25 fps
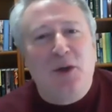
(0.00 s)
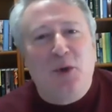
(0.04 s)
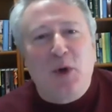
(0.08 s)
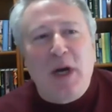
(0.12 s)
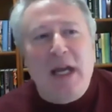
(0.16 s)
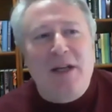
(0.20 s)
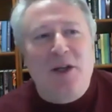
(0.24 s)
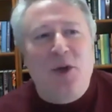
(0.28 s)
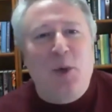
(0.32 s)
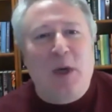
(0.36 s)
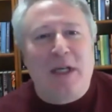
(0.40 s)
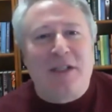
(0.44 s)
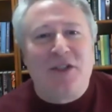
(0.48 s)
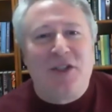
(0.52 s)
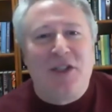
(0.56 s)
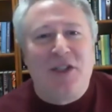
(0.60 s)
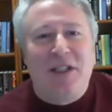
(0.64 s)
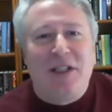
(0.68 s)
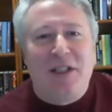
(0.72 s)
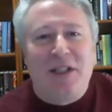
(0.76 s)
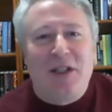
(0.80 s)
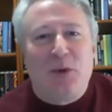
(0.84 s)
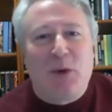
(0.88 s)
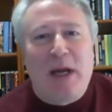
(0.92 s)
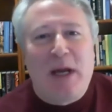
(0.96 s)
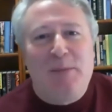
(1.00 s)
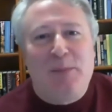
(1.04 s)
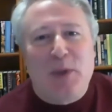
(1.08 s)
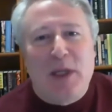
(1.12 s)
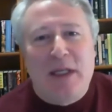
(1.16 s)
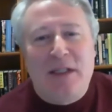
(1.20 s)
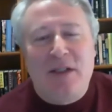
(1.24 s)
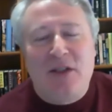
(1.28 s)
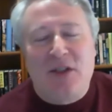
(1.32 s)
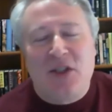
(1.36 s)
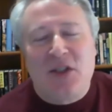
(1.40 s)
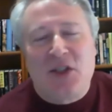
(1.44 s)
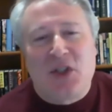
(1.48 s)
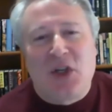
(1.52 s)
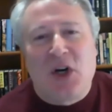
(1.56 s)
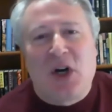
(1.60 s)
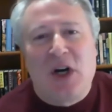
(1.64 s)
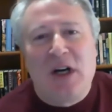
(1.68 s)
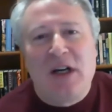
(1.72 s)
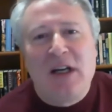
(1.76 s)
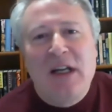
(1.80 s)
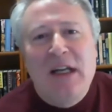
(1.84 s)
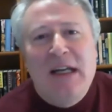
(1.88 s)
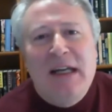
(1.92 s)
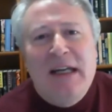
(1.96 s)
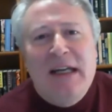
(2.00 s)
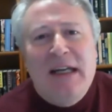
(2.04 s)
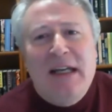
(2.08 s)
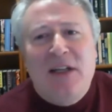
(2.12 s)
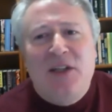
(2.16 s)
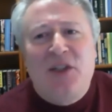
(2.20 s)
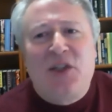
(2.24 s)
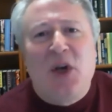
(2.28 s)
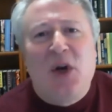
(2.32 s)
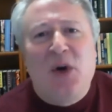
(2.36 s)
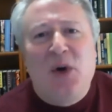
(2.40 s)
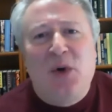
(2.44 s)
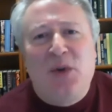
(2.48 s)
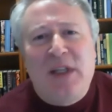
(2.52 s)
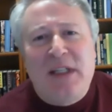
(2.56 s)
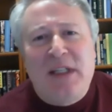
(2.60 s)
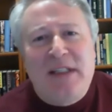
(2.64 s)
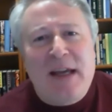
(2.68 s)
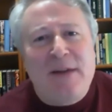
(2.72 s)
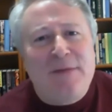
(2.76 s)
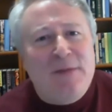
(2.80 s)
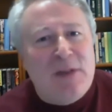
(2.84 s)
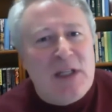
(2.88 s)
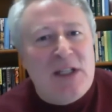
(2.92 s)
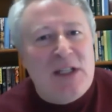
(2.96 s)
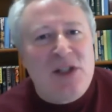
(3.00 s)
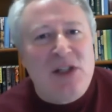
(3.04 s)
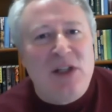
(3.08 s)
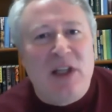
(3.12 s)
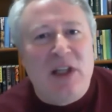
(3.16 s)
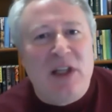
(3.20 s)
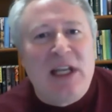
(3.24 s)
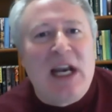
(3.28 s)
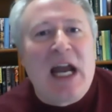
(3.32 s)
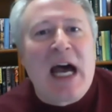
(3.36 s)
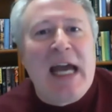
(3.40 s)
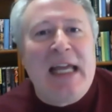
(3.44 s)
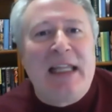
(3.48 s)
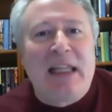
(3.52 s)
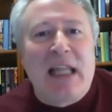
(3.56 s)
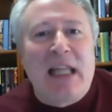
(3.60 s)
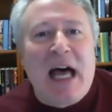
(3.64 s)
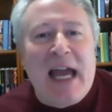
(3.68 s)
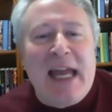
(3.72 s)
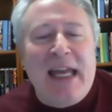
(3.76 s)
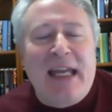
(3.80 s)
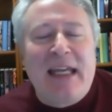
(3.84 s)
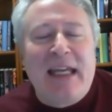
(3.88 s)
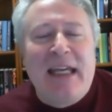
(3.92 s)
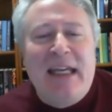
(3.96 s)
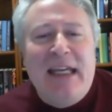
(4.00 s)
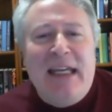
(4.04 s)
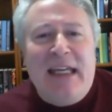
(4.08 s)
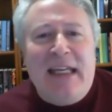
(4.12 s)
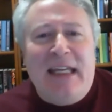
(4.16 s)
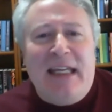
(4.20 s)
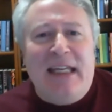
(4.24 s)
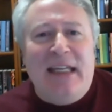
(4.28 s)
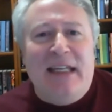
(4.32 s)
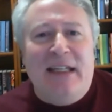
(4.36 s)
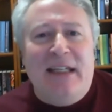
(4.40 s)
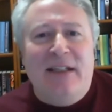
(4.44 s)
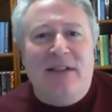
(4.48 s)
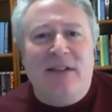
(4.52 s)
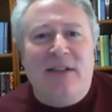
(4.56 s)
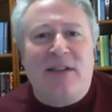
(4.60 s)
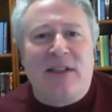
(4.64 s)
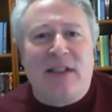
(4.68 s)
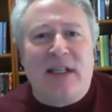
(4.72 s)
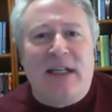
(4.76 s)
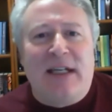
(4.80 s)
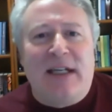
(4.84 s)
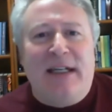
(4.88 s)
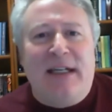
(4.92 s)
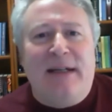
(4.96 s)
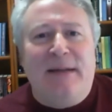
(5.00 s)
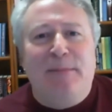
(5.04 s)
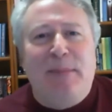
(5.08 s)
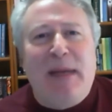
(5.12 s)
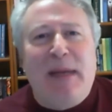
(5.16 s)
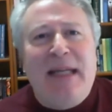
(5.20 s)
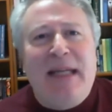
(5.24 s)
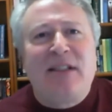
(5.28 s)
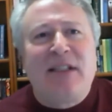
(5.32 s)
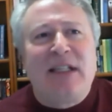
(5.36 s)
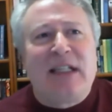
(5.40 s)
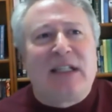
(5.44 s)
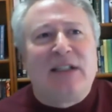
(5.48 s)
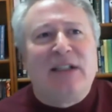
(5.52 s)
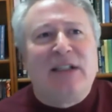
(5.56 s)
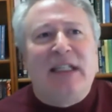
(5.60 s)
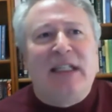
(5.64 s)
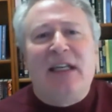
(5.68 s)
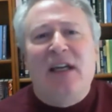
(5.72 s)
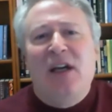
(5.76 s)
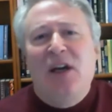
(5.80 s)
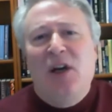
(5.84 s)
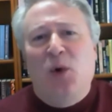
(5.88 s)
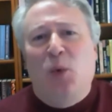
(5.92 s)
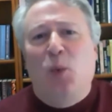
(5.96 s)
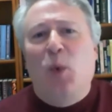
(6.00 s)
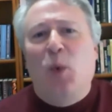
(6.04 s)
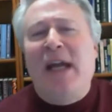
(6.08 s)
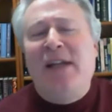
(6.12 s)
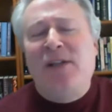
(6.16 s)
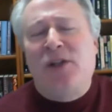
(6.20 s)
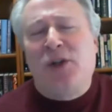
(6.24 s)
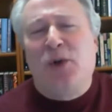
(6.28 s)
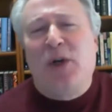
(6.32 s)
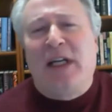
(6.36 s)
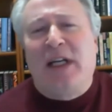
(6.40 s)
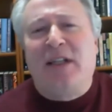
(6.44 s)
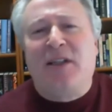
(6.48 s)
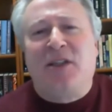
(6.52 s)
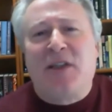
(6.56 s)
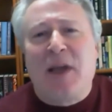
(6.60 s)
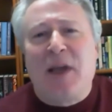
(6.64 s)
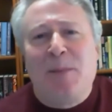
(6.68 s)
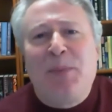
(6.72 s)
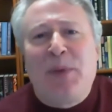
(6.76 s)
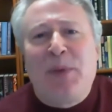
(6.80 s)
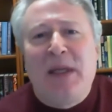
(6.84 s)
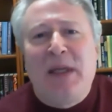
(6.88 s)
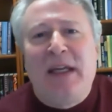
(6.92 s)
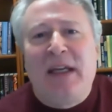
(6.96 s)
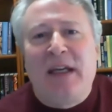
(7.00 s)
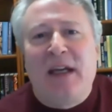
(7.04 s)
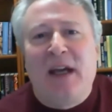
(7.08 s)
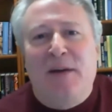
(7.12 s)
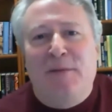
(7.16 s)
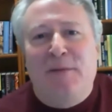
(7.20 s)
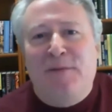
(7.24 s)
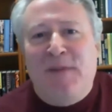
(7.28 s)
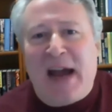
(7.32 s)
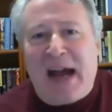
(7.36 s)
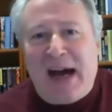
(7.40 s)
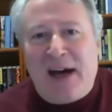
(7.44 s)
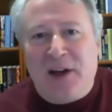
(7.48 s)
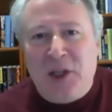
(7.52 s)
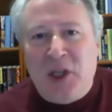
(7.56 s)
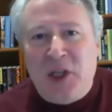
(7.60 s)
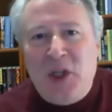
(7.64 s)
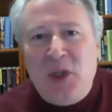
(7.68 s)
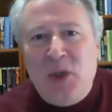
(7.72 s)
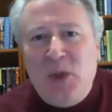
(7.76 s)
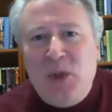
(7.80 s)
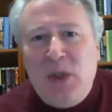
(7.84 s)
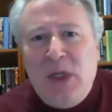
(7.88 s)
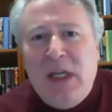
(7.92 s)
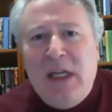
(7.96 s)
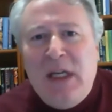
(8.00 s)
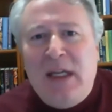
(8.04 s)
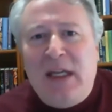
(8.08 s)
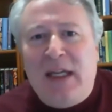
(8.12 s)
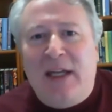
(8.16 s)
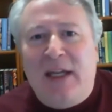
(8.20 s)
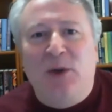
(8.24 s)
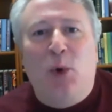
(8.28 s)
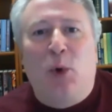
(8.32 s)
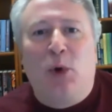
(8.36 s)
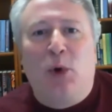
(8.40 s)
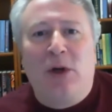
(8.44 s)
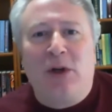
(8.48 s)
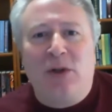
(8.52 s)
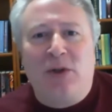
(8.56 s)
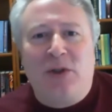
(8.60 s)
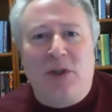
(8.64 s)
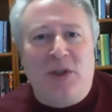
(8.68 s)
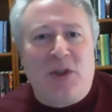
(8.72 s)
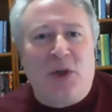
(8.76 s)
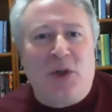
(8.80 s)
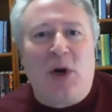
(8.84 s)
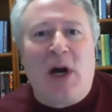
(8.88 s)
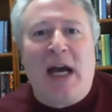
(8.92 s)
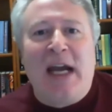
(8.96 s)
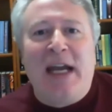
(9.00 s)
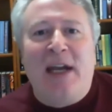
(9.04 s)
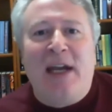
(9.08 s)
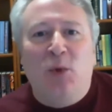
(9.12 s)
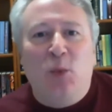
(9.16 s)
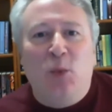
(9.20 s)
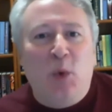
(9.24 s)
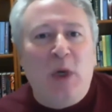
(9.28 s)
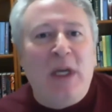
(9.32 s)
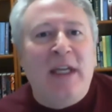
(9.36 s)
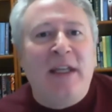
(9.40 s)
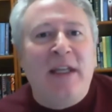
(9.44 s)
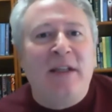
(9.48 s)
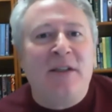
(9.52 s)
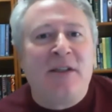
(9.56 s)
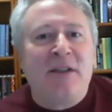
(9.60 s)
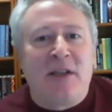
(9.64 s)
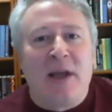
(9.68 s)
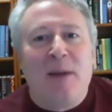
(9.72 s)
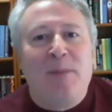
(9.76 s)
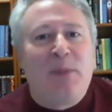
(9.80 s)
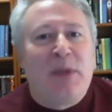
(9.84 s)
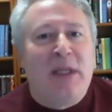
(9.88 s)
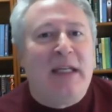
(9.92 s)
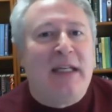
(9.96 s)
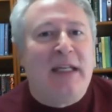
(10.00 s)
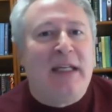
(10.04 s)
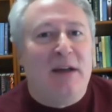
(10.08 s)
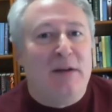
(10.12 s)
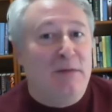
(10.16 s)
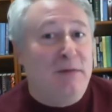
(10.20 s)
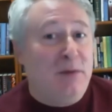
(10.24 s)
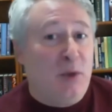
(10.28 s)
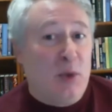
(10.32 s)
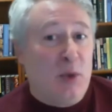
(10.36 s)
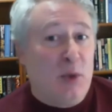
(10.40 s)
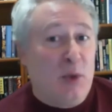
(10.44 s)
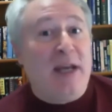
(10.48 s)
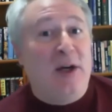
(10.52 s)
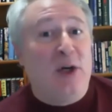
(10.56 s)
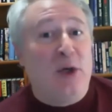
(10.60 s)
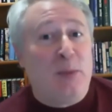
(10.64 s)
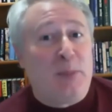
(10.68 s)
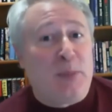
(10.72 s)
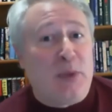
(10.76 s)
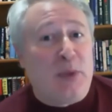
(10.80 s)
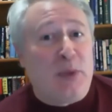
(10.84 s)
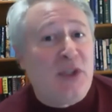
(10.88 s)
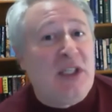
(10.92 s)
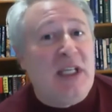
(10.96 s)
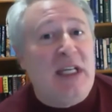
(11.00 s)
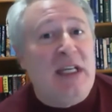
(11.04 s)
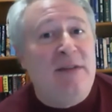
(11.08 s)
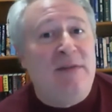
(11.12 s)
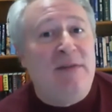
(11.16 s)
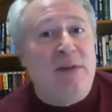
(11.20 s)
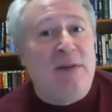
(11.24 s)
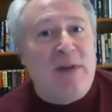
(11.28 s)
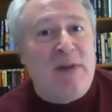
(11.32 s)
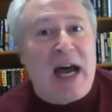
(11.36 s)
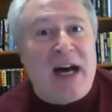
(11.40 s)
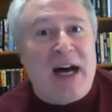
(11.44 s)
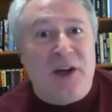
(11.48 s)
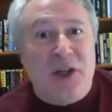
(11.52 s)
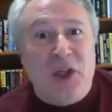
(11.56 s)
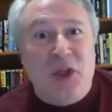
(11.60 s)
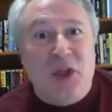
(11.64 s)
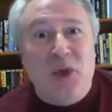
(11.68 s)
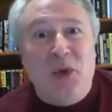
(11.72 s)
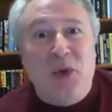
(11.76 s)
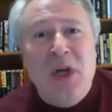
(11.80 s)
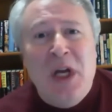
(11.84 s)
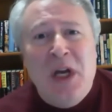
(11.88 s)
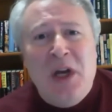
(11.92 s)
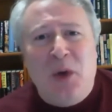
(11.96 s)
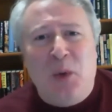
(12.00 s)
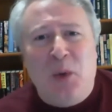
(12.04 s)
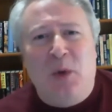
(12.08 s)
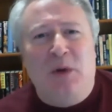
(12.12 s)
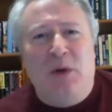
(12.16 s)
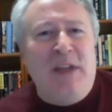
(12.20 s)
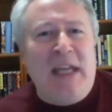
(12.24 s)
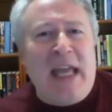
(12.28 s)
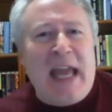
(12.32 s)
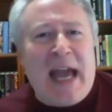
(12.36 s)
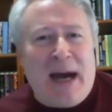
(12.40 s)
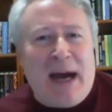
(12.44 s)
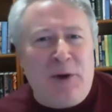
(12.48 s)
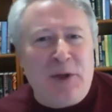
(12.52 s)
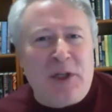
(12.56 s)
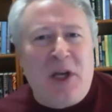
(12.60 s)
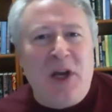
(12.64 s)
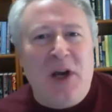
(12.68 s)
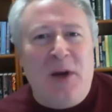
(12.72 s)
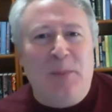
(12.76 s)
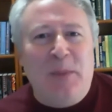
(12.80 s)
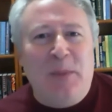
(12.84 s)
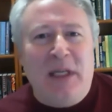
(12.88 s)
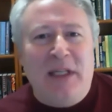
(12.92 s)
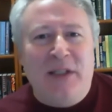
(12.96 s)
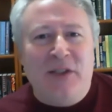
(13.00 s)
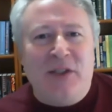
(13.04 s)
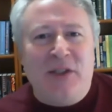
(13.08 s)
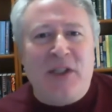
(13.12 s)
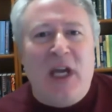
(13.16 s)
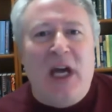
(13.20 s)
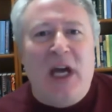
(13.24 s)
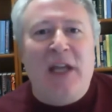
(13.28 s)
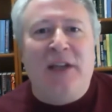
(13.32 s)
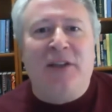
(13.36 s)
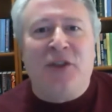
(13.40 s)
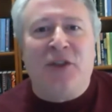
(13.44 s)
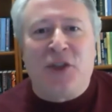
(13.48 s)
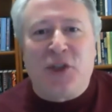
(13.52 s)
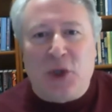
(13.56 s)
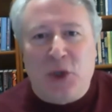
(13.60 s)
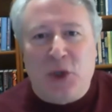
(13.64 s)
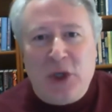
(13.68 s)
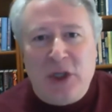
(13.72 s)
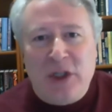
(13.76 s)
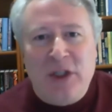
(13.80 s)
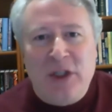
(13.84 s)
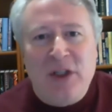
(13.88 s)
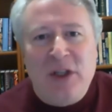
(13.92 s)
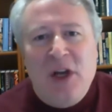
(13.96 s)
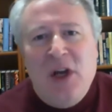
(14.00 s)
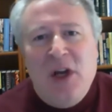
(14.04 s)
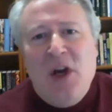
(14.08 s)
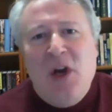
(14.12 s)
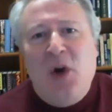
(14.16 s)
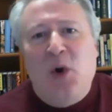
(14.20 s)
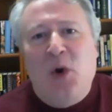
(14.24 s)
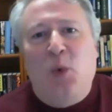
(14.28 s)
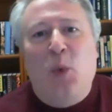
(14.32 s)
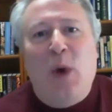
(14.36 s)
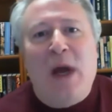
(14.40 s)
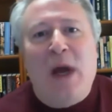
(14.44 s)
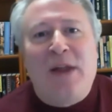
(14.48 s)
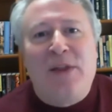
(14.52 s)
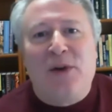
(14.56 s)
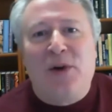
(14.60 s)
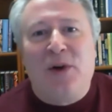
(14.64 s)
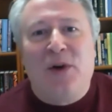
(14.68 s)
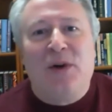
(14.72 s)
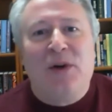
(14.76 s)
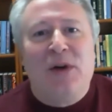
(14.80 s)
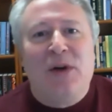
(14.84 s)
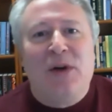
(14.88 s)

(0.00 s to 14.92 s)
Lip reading: question, a great place to start. So the definition that I like is basically wagering something of value in order to try and win something of greater perceived value where the outcome is uncertain, whether